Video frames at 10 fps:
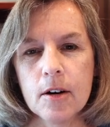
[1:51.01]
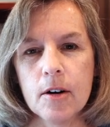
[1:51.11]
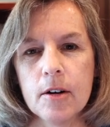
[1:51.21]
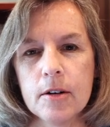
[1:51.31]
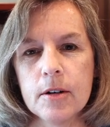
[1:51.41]

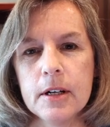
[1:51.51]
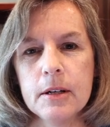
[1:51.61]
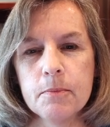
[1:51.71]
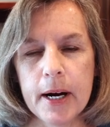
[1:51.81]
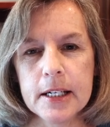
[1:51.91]
are
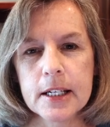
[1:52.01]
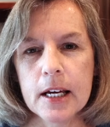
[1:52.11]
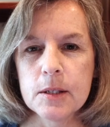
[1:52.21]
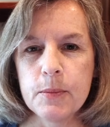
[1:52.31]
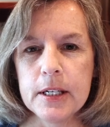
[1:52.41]
in
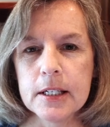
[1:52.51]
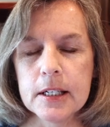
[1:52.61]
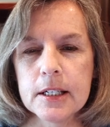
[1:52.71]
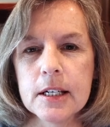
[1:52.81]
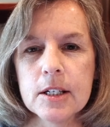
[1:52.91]
bite-sized
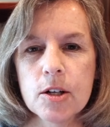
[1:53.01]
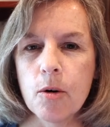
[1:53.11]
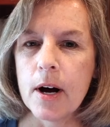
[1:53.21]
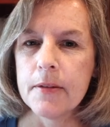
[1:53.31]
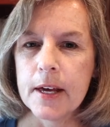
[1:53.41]
pieces, and so
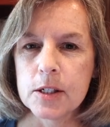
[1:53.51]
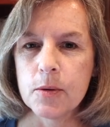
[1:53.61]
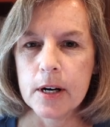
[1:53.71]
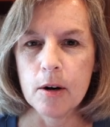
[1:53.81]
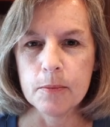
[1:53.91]
I, that's
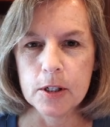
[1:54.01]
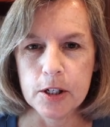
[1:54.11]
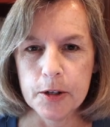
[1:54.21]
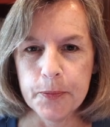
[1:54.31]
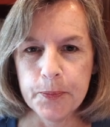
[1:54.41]
what I hope to
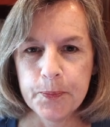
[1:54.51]
do.